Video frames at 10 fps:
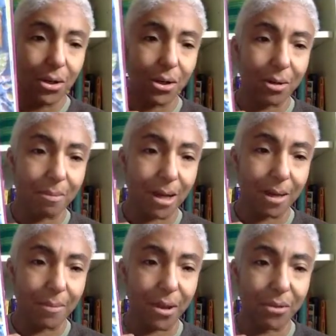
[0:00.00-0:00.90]
Her
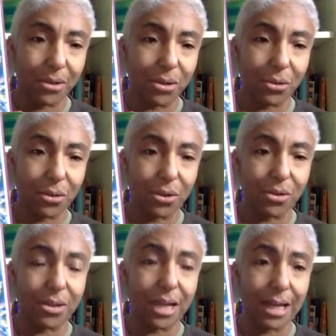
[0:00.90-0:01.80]
mom always told her,
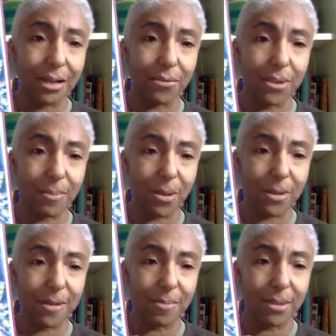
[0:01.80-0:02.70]
take
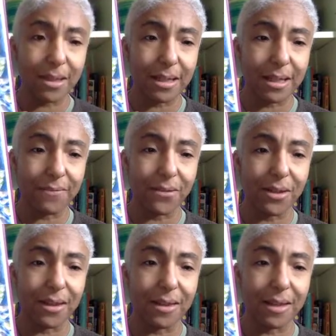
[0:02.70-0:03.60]
responsibility for
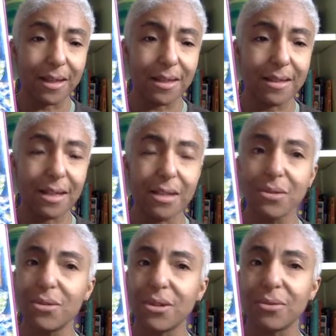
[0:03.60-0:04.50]
the things that
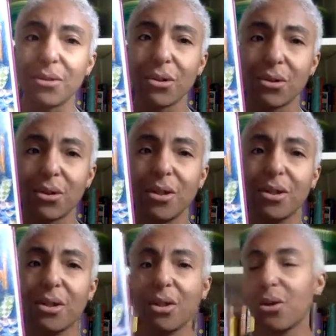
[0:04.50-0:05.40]
you do, good
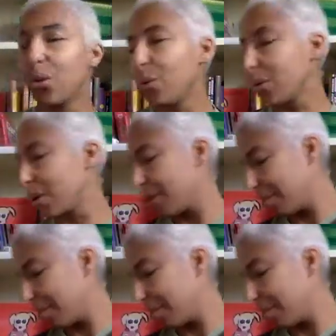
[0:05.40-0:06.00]
or